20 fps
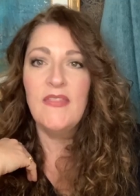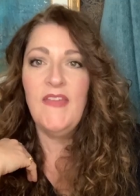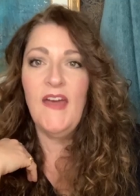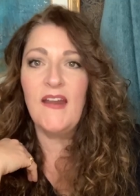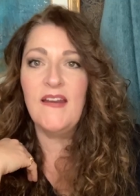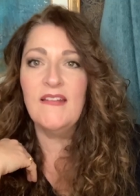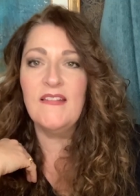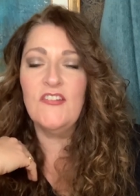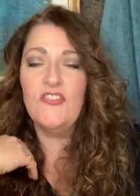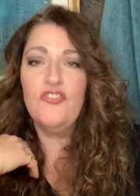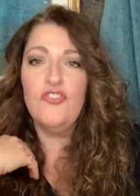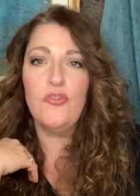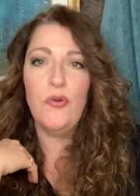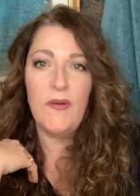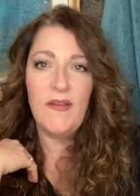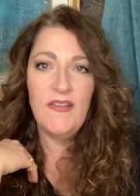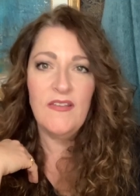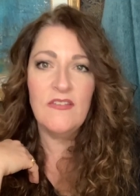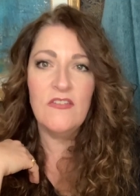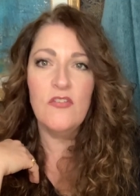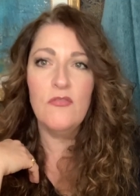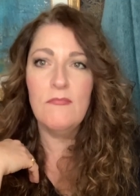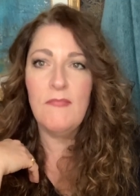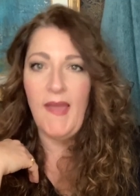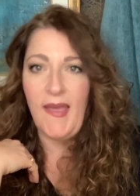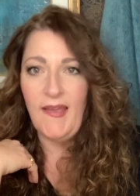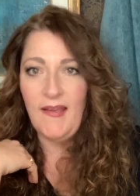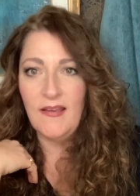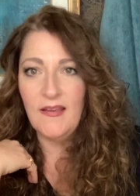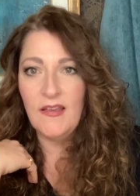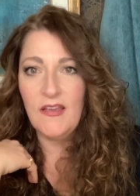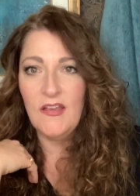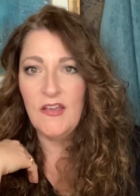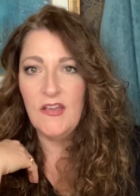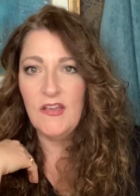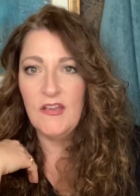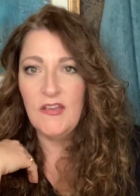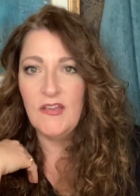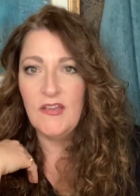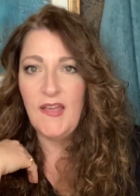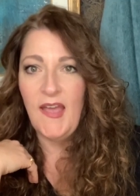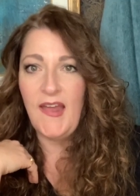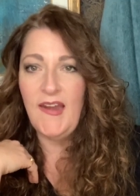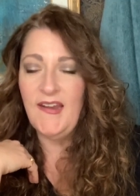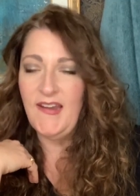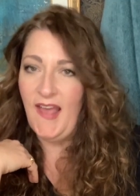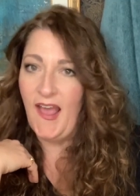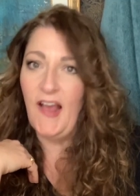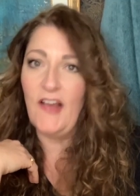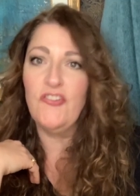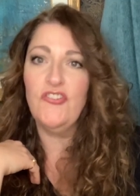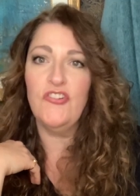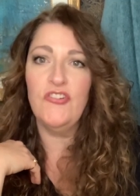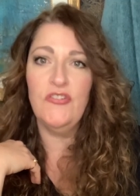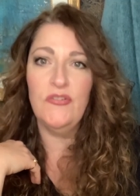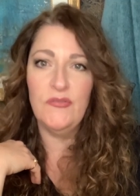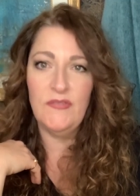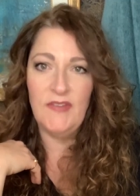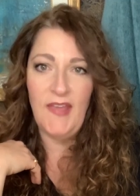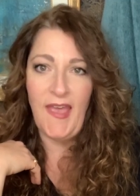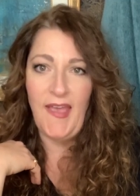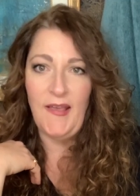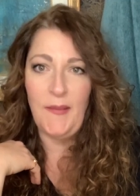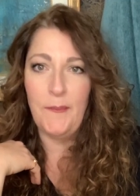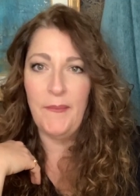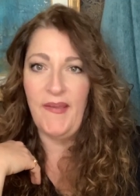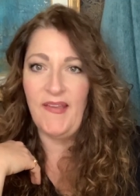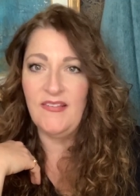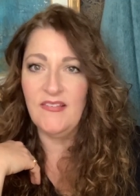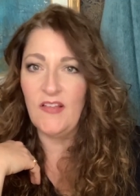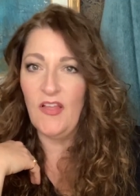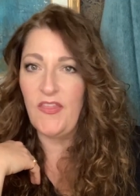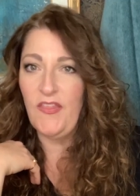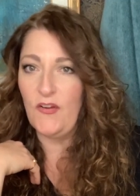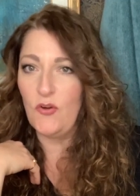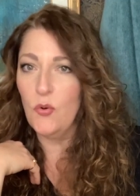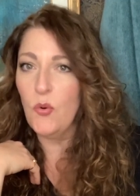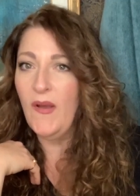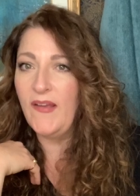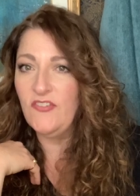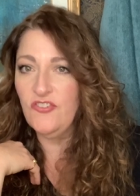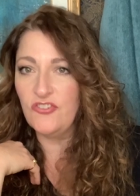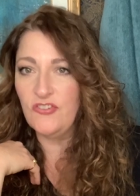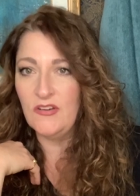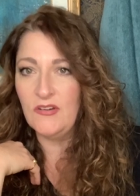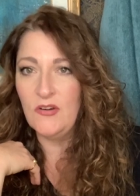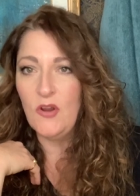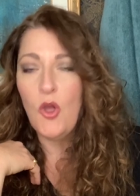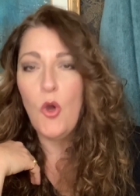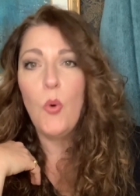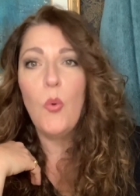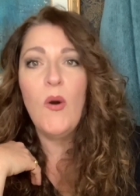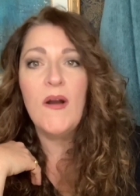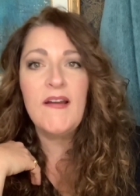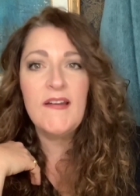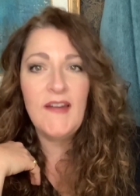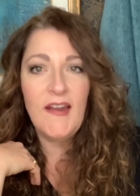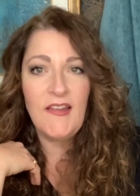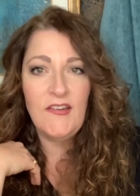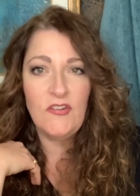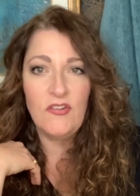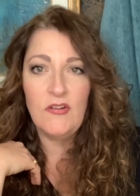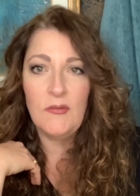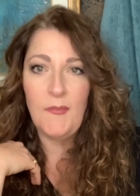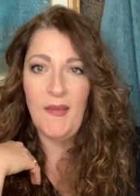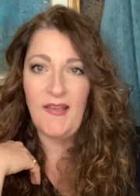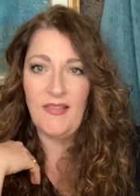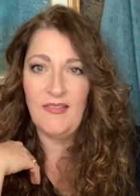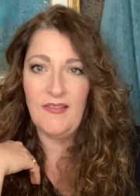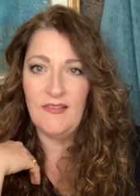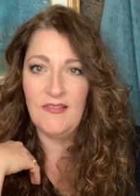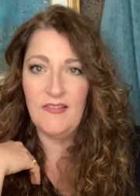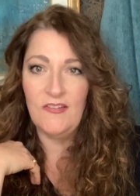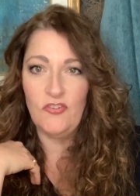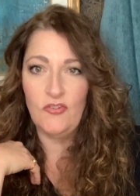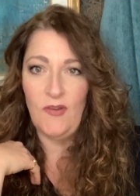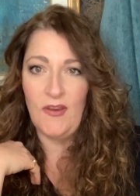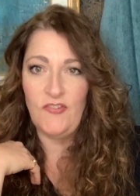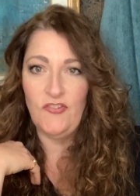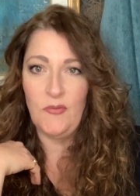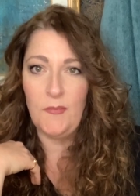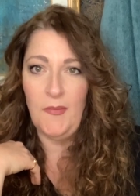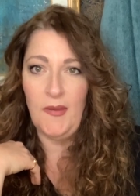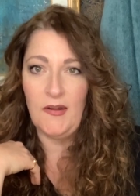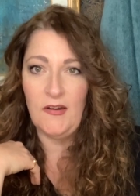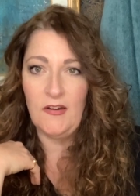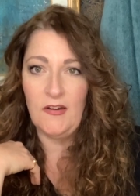That is a choice you make and an action you take based on the question, what can I do to make this situation better?